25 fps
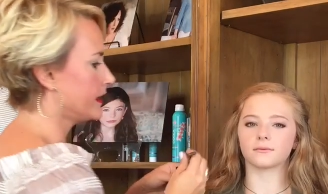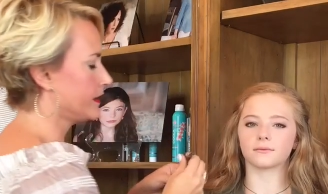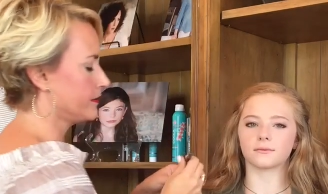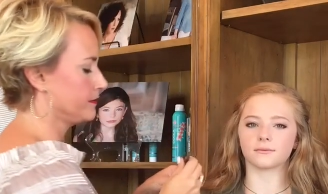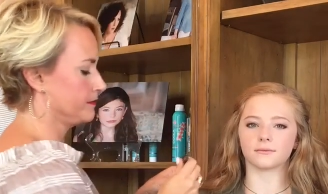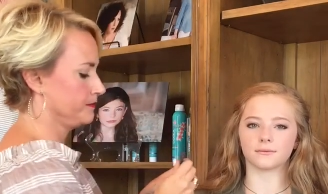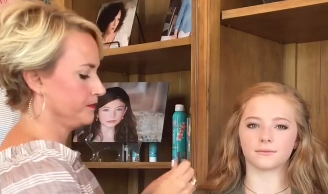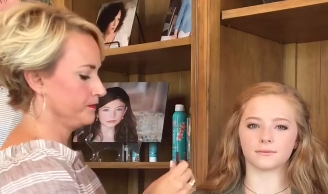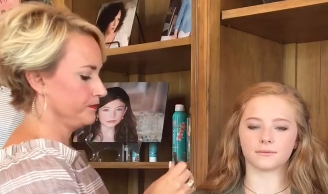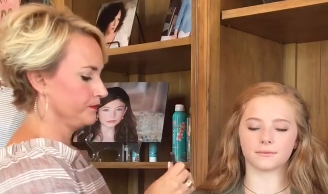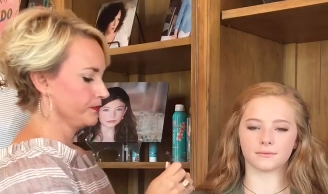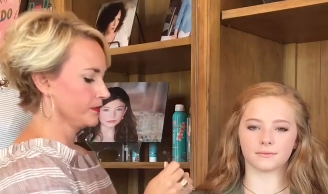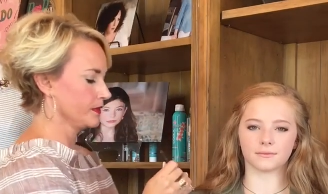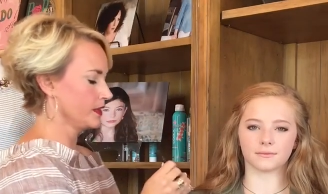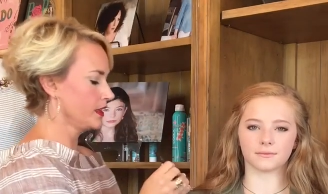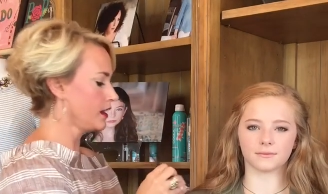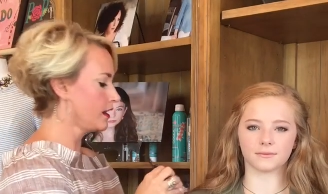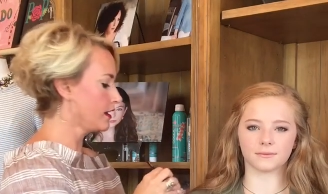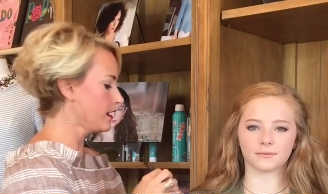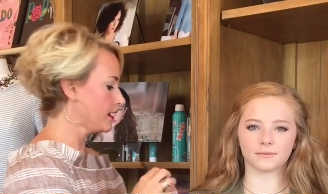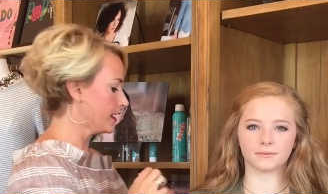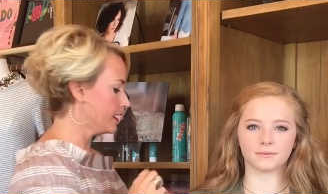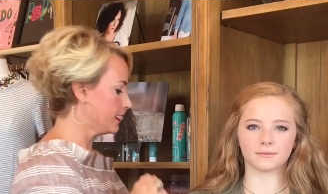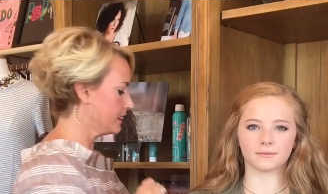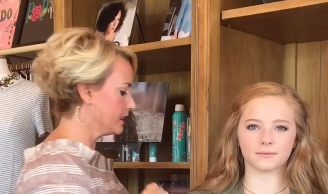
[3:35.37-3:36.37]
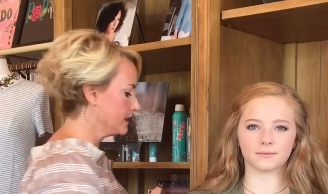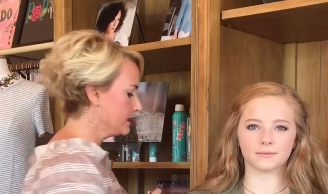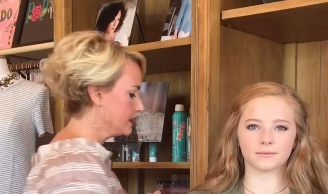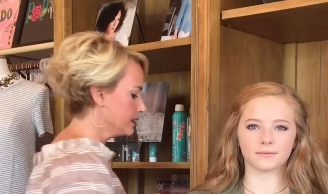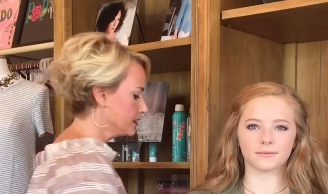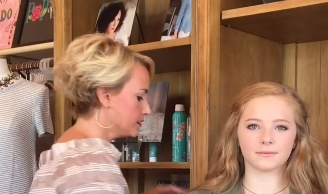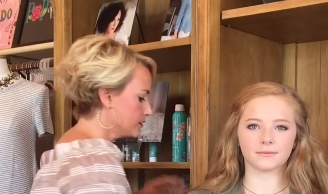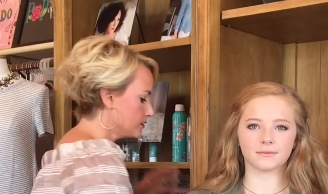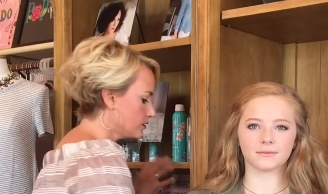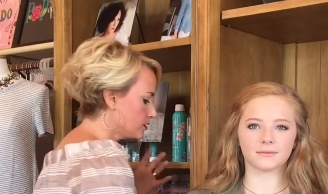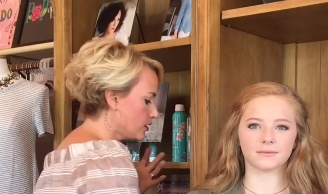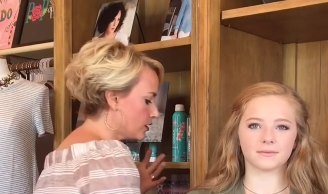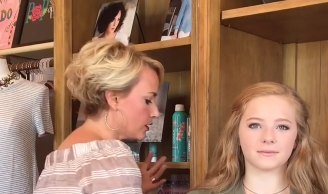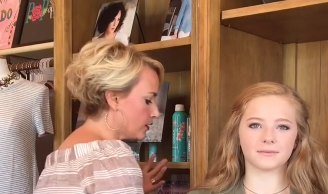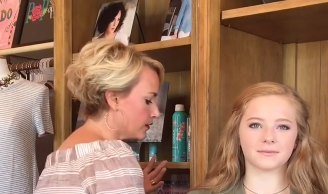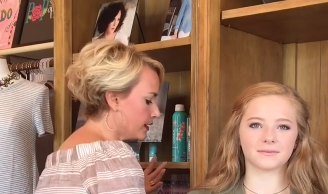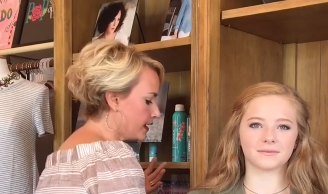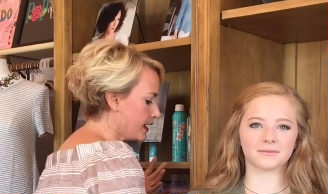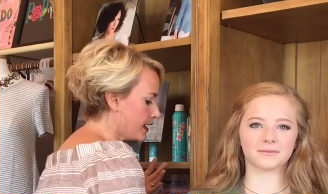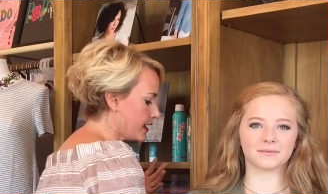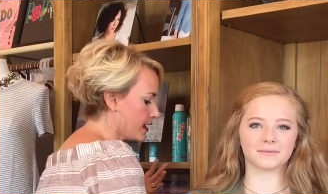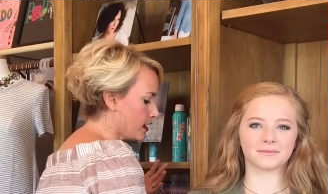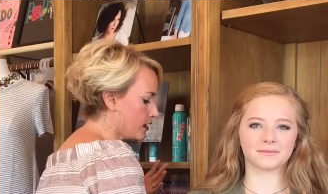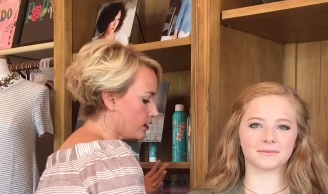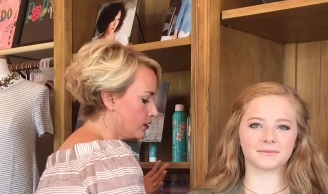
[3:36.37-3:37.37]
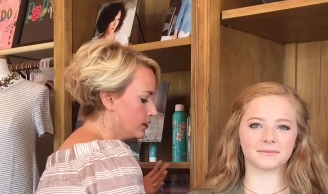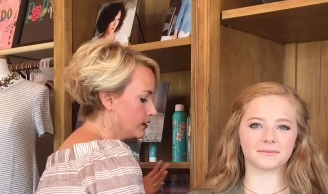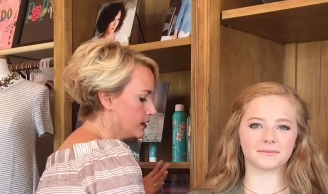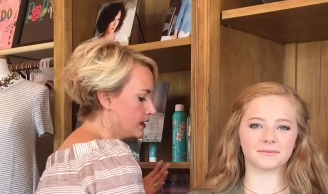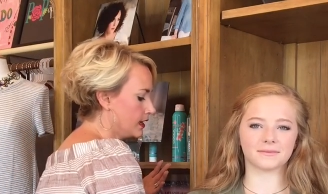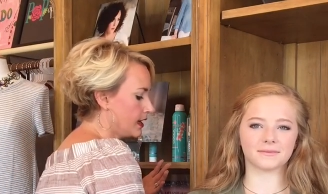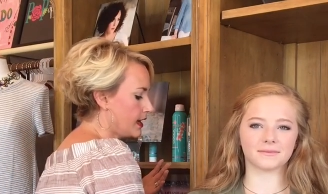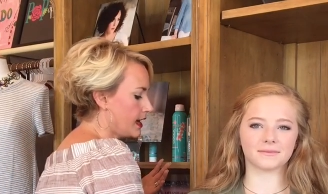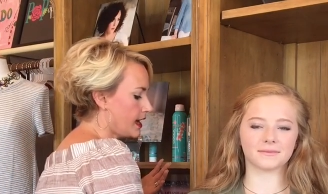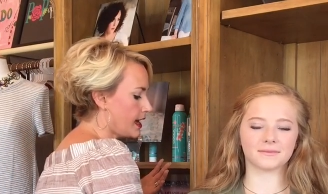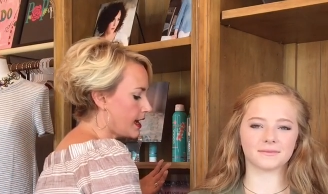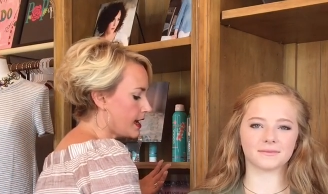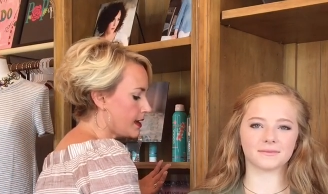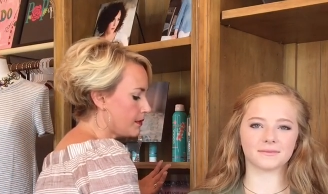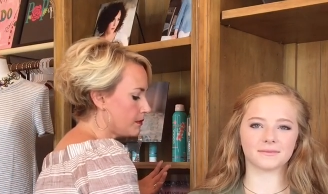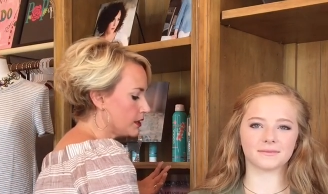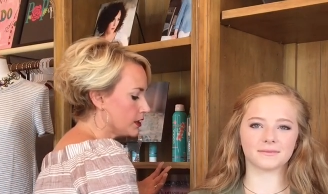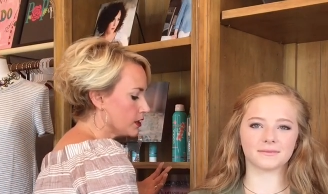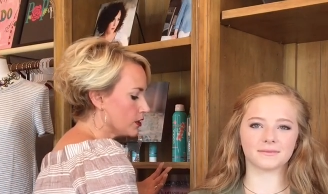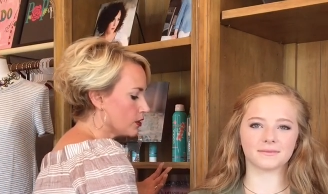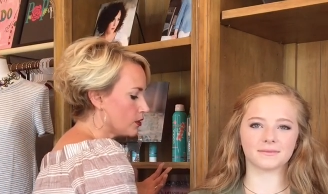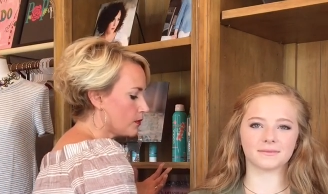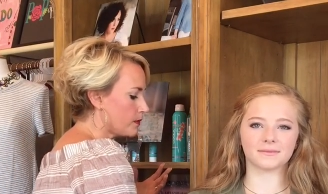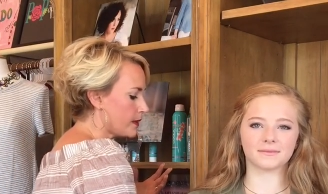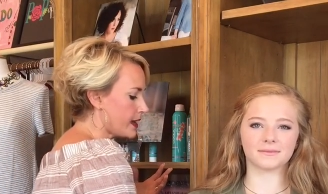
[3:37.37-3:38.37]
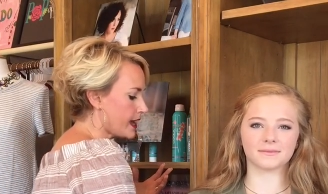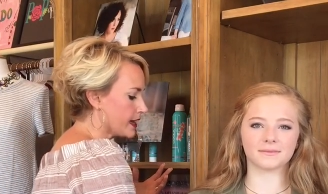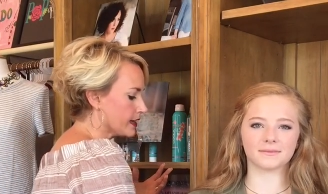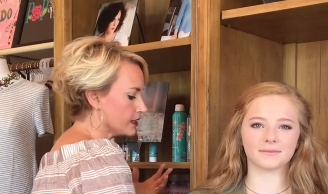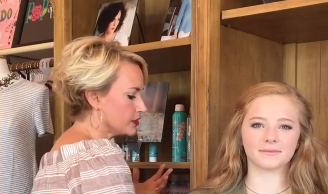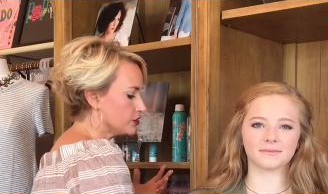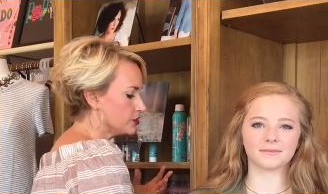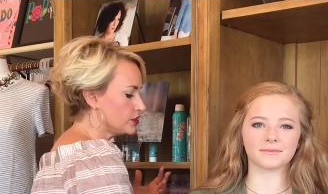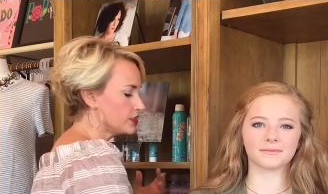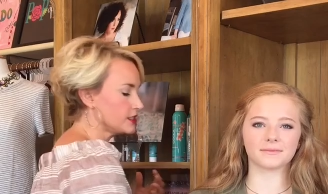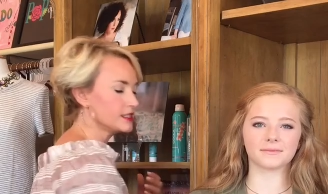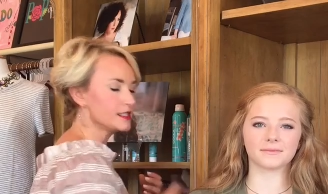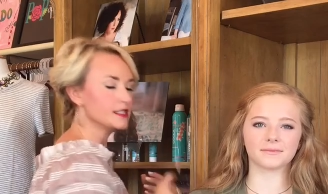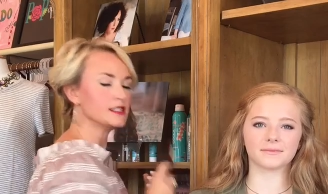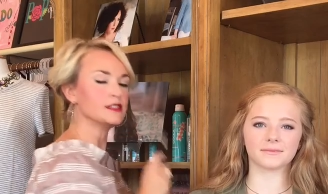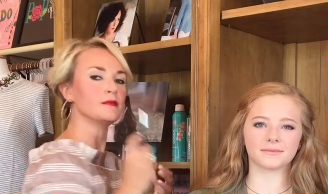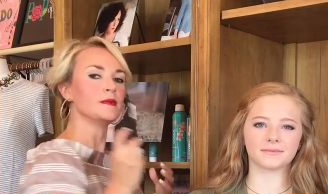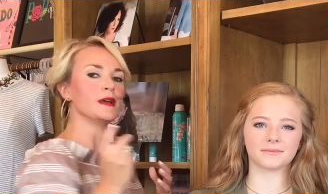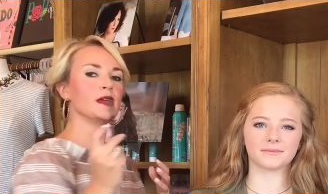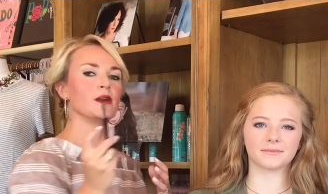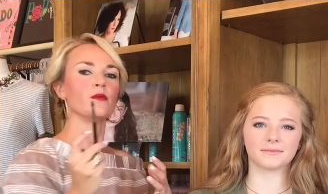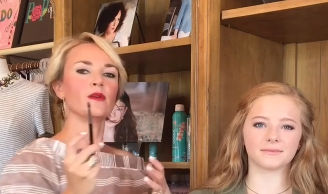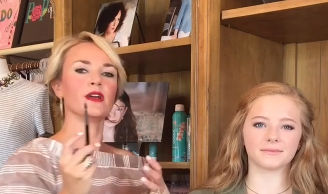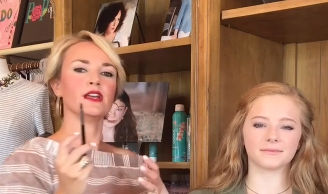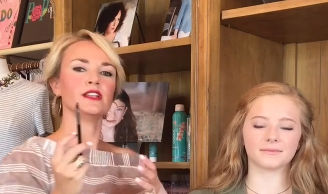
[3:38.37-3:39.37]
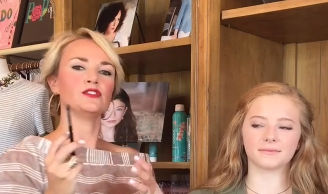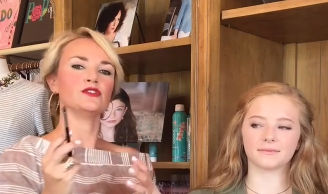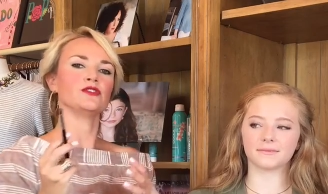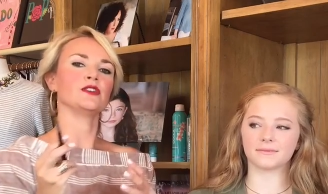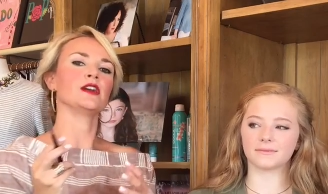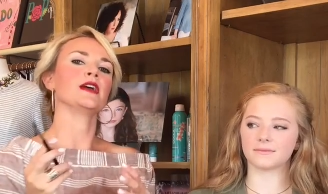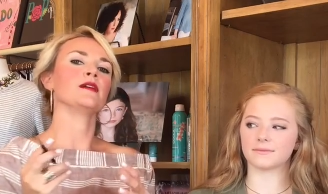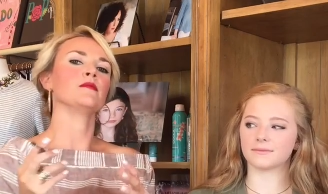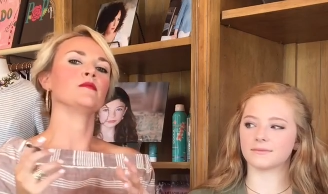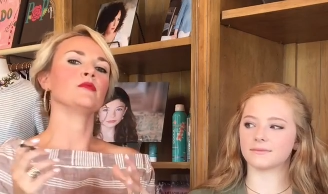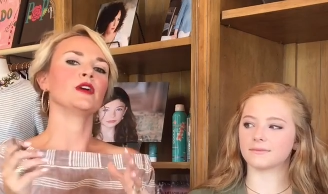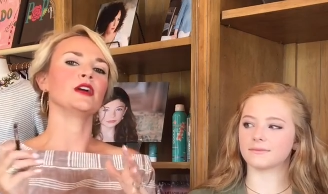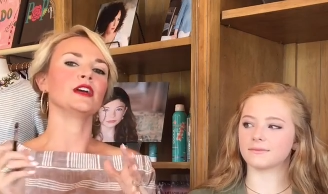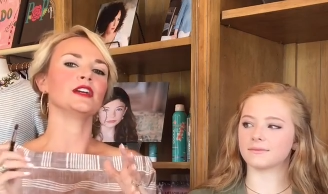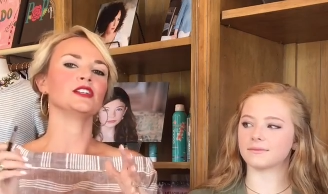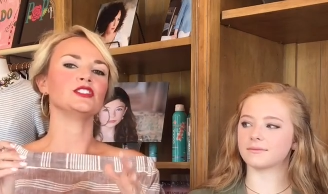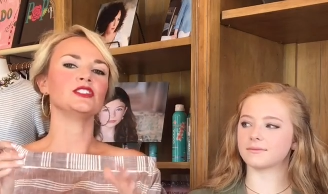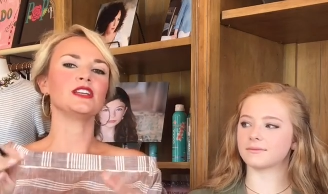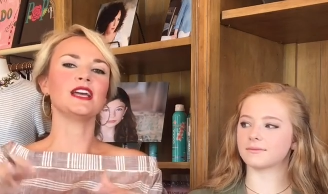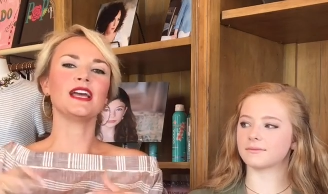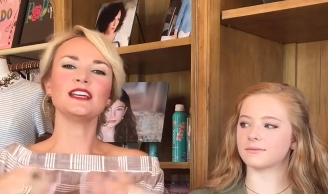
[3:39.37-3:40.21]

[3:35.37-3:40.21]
Speaker 1: that. All right. So now I'm going to go back just to my Wet/Dry brush.